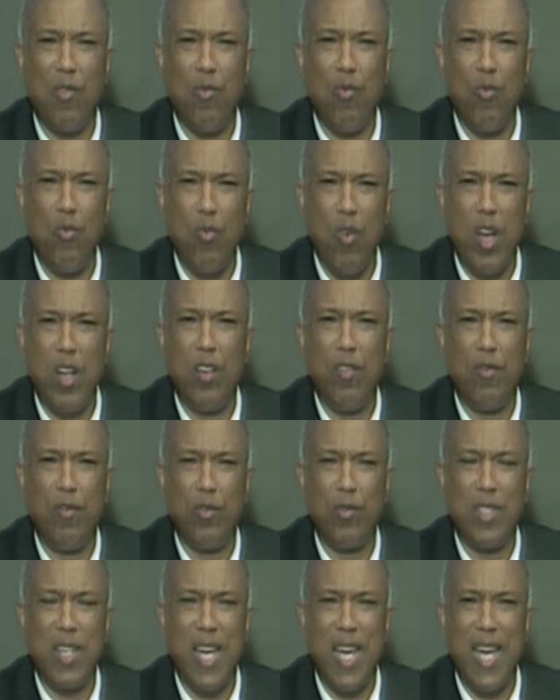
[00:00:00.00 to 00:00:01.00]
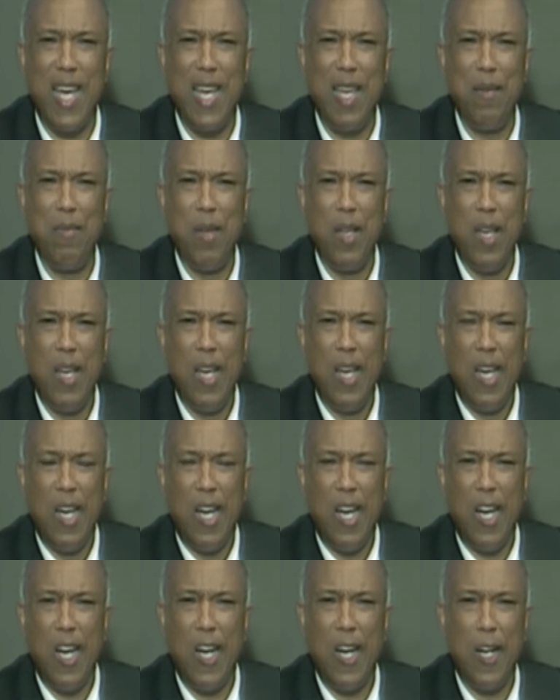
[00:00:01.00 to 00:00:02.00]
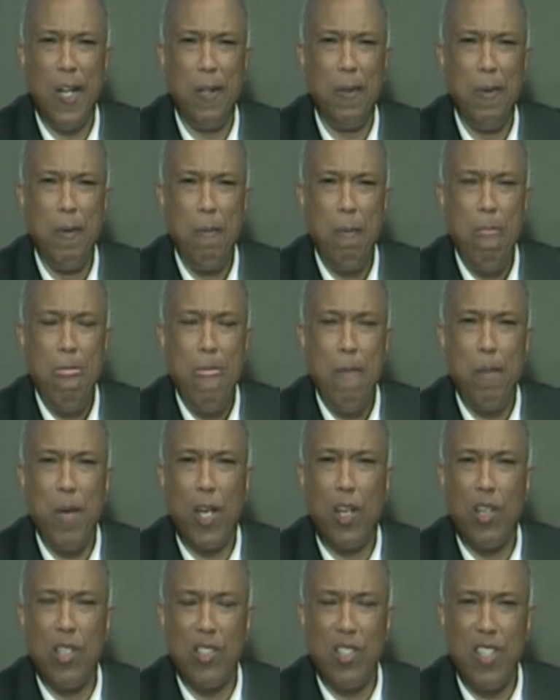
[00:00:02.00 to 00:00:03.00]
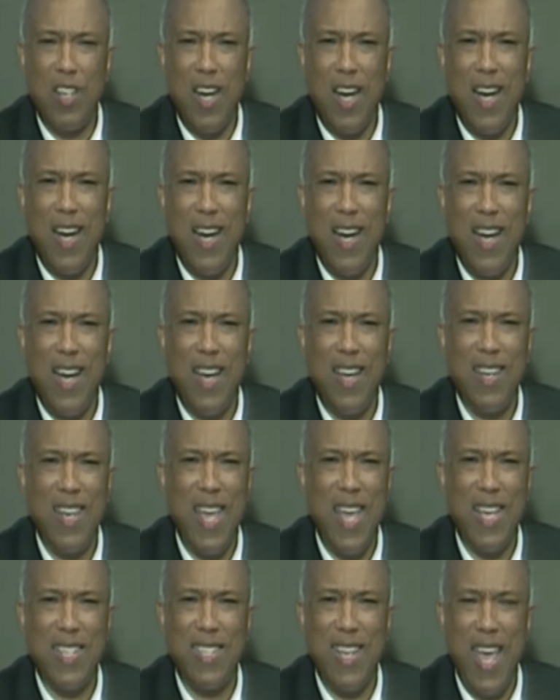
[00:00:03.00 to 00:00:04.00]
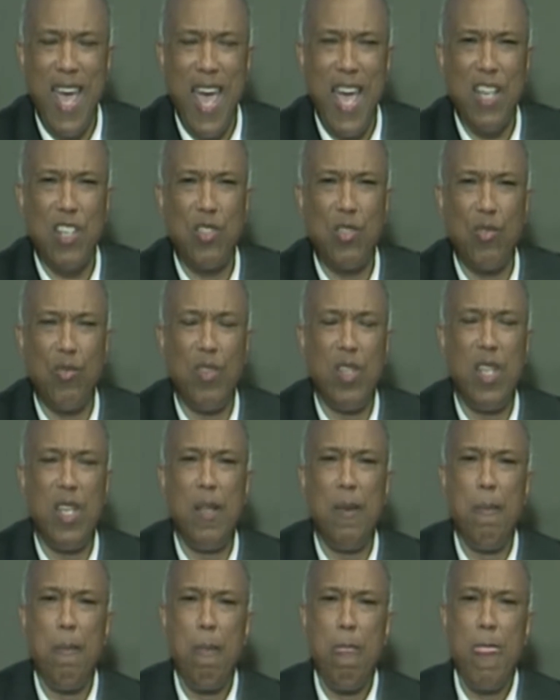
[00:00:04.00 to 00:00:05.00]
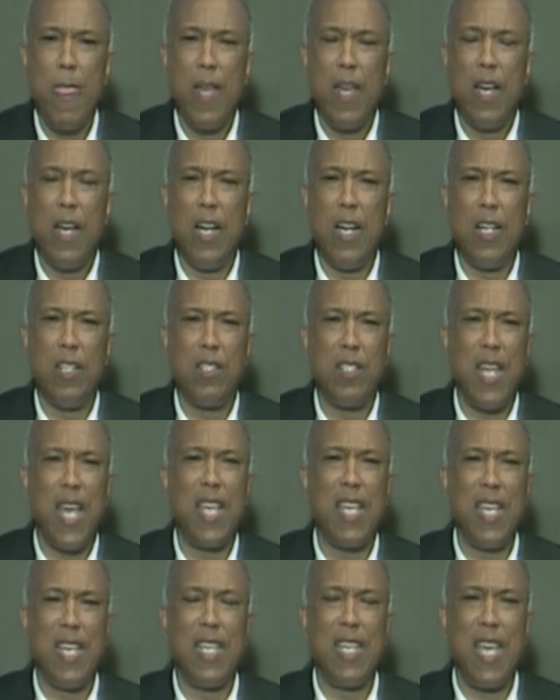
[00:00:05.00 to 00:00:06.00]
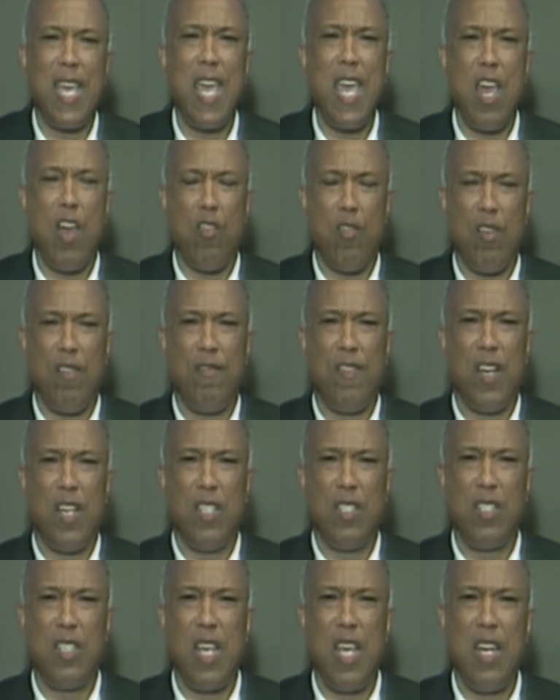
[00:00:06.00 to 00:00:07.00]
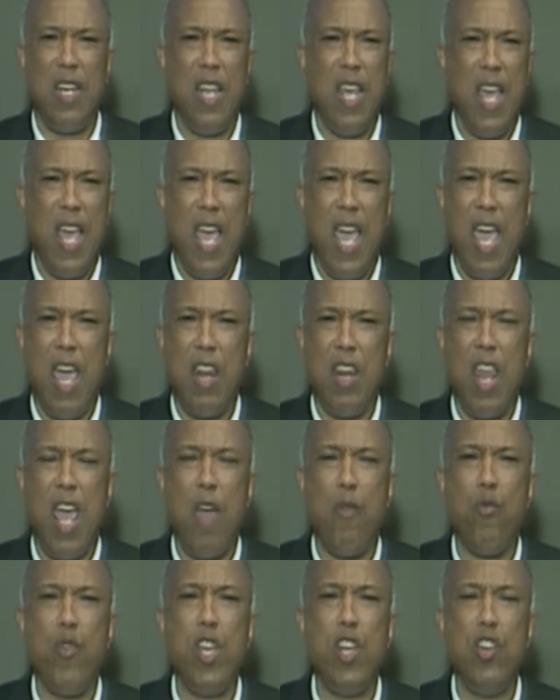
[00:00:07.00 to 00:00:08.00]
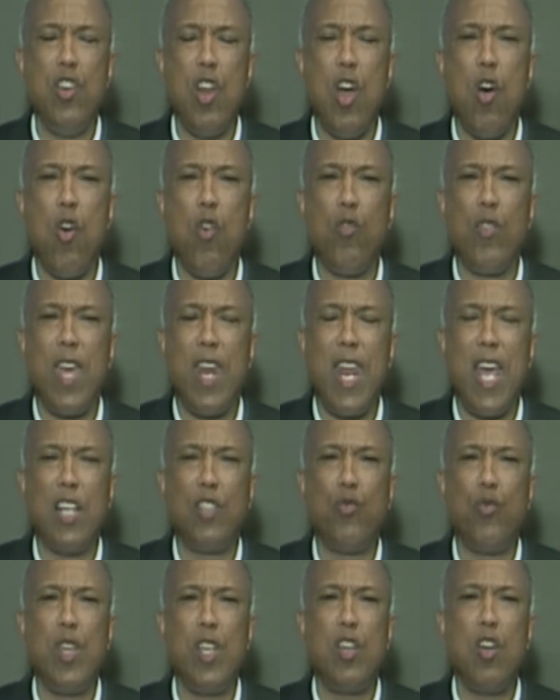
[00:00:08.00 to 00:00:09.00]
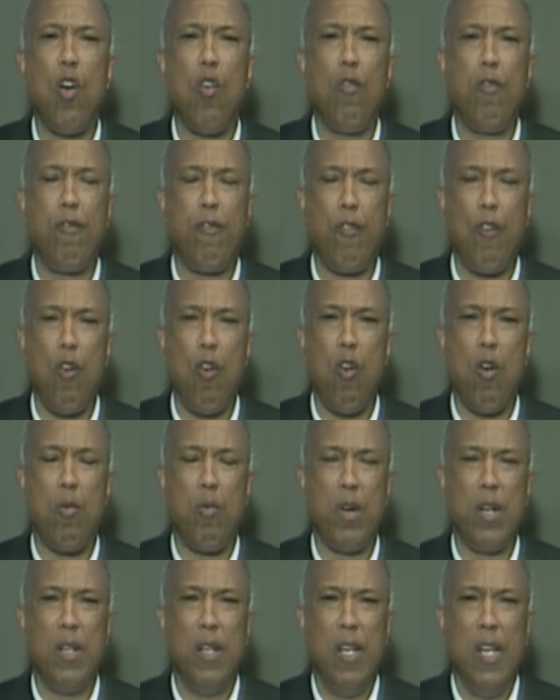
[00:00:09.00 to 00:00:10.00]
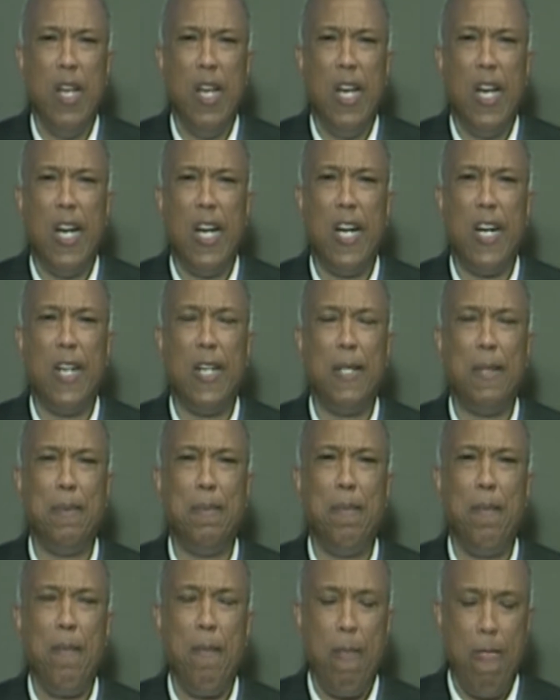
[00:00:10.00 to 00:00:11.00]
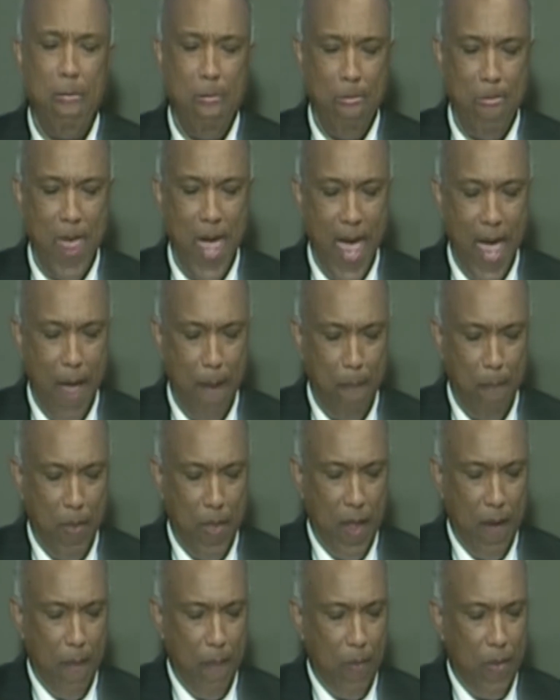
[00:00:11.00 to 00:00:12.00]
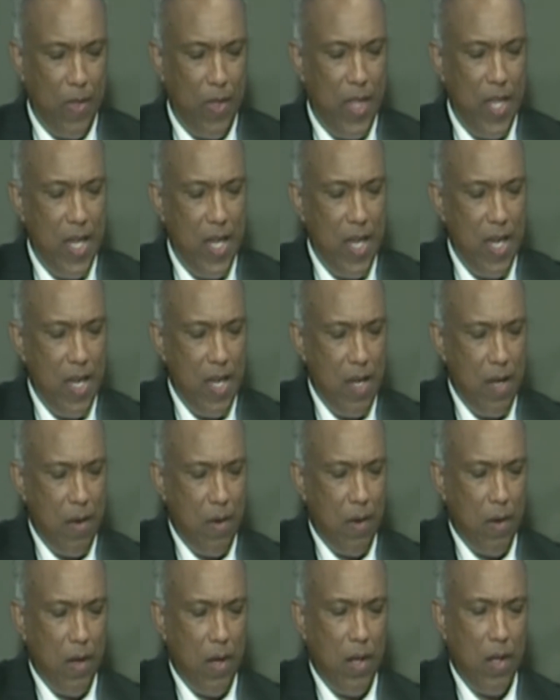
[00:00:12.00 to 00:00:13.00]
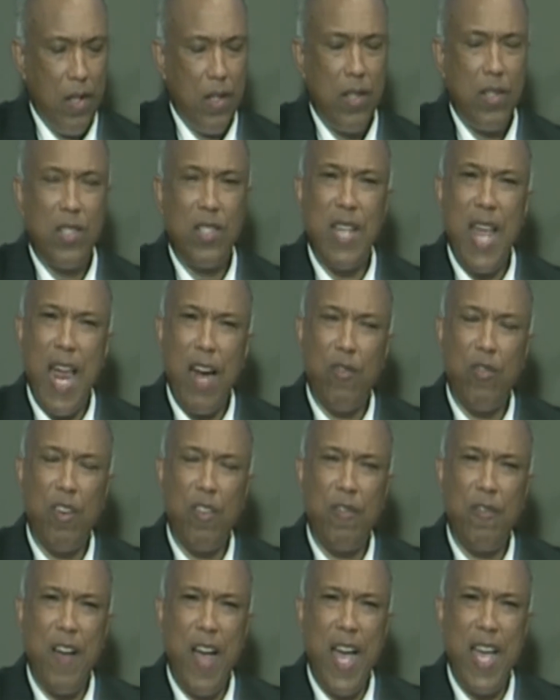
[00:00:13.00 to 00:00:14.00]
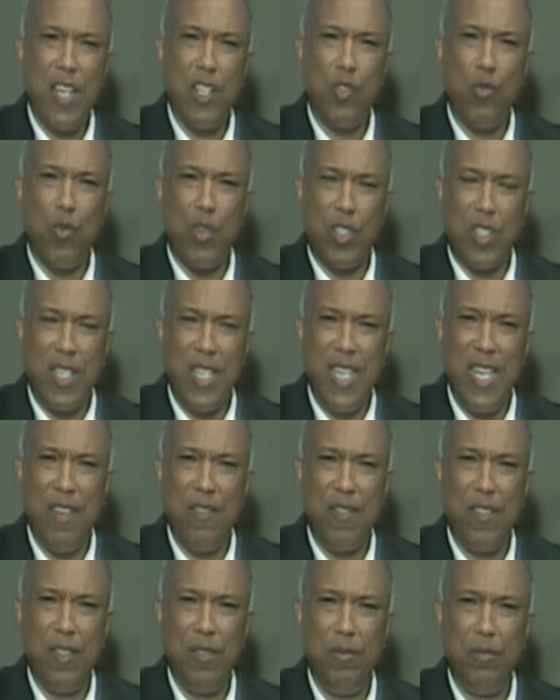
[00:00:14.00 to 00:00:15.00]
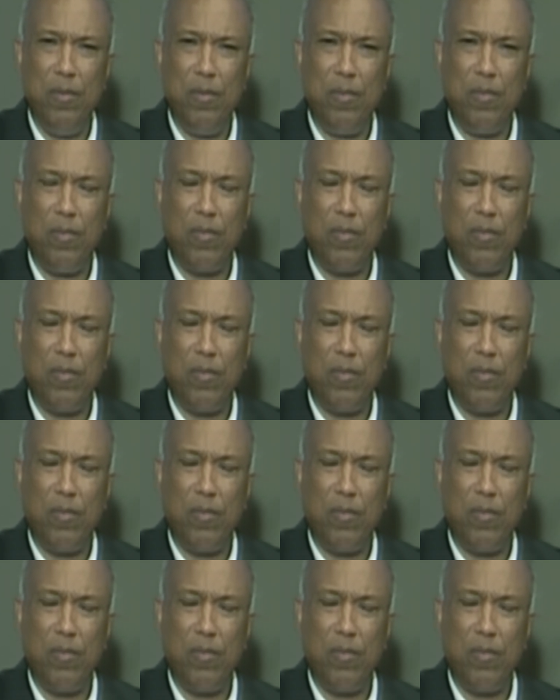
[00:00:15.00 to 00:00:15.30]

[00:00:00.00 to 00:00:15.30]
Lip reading: a wonderful time because God has actually taken care of us. And we know that as we go forward, that the sacrifice was given.